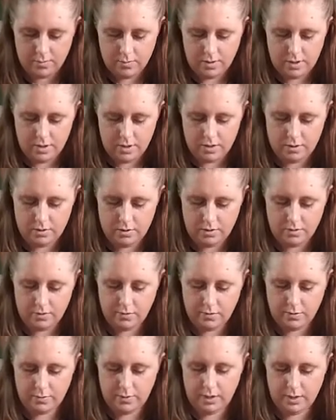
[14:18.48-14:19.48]
1, 2,
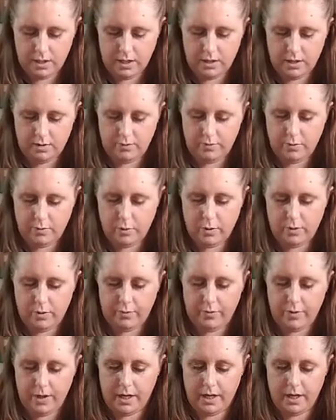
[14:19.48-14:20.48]
3, 4,
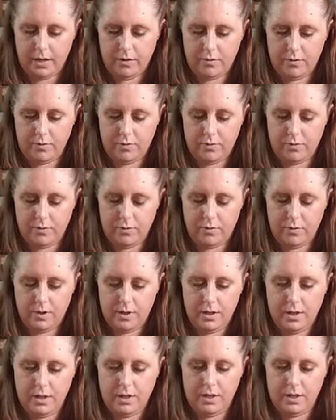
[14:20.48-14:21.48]
5,
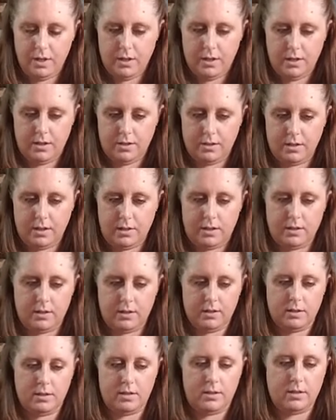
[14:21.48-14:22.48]
6,
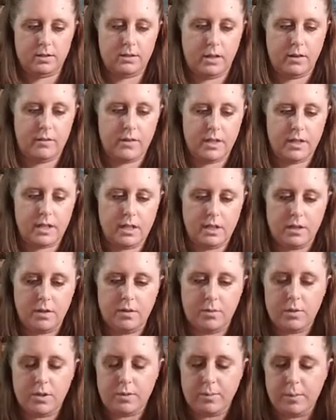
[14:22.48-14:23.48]
7.
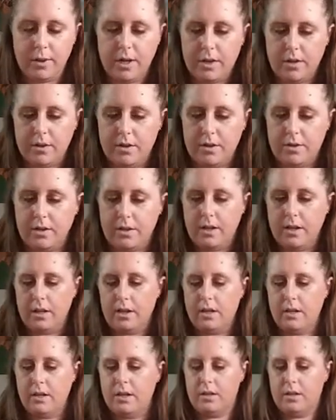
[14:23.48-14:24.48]
Where's my other thing?